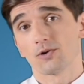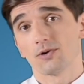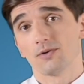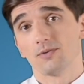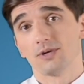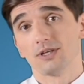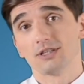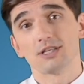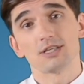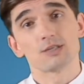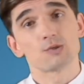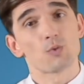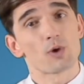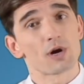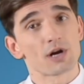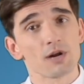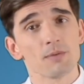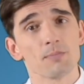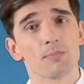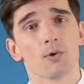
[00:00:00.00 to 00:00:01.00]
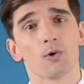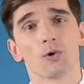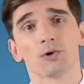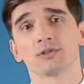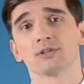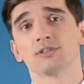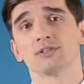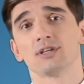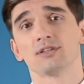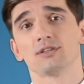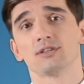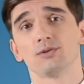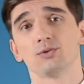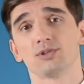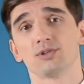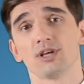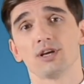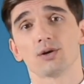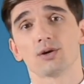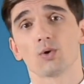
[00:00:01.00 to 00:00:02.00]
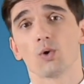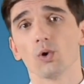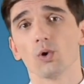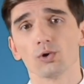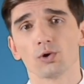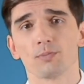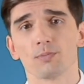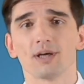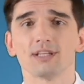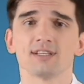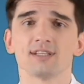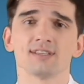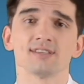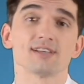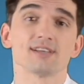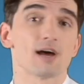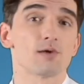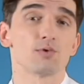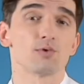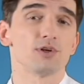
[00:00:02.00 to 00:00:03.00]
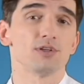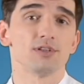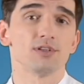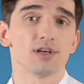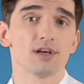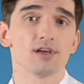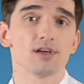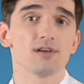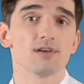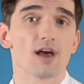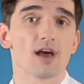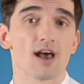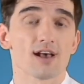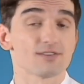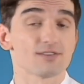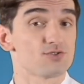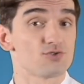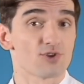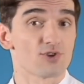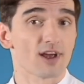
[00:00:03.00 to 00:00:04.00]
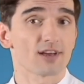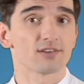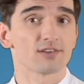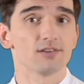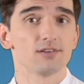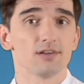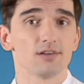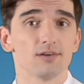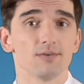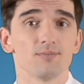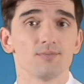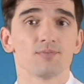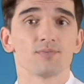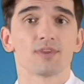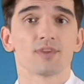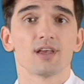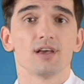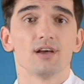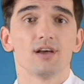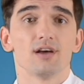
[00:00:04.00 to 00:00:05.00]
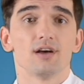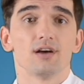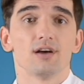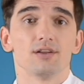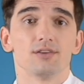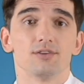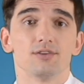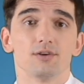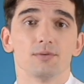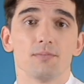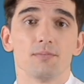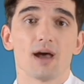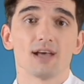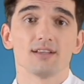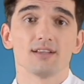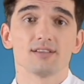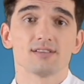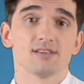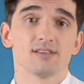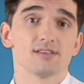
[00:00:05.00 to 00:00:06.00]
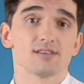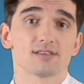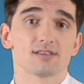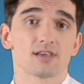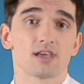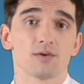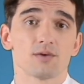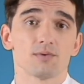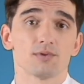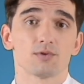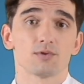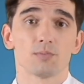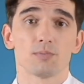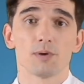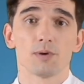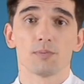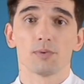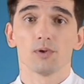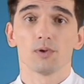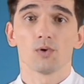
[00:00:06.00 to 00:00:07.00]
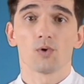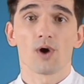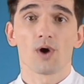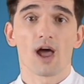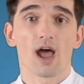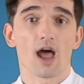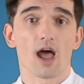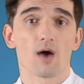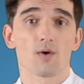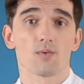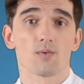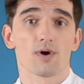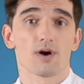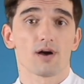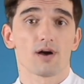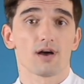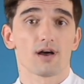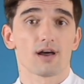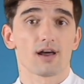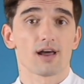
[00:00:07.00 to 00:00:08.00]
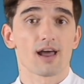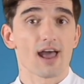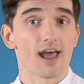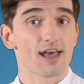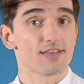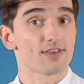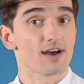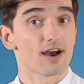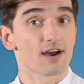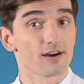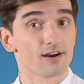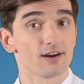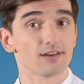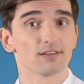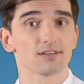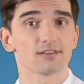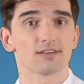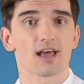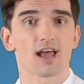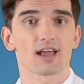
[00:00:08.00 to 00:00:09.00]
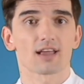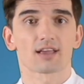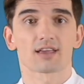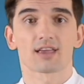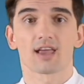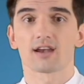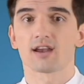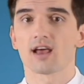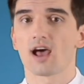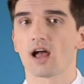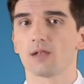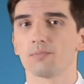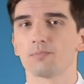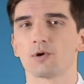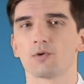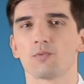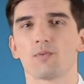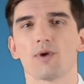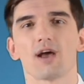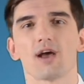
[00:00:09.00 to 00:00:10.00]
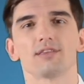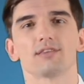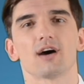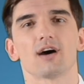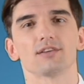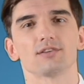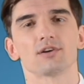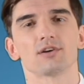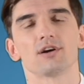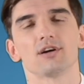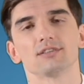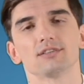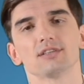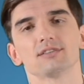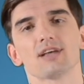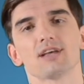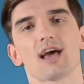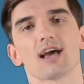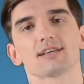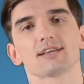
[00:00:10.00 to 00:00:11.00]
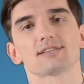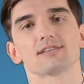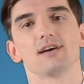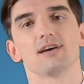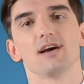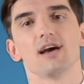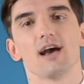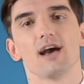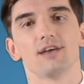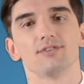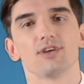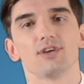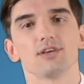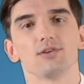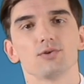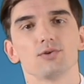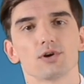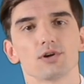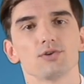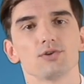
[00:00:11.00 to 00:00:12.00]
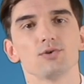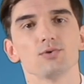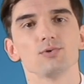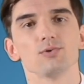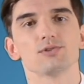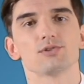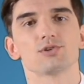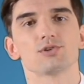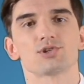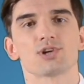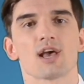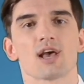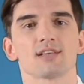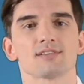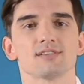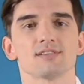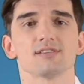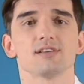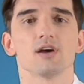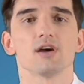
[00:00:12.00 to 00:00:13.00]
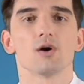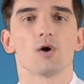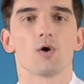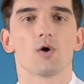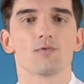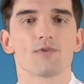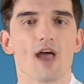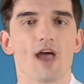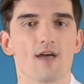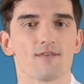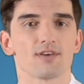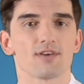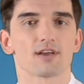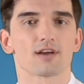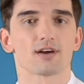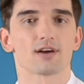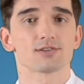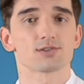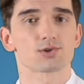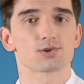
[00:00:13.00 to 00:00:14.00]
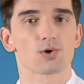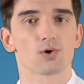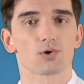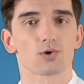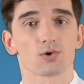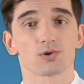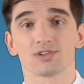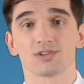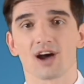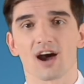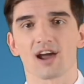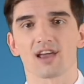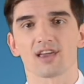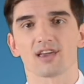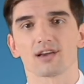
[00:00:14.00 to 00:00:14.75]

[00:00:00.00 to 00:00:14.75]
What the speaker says: It is very important that you take all your medicines every day as directed. The medicines given to people who have had a heart attack can help prevent other heart attacks, and they reduce the chances of having a stroke or dying.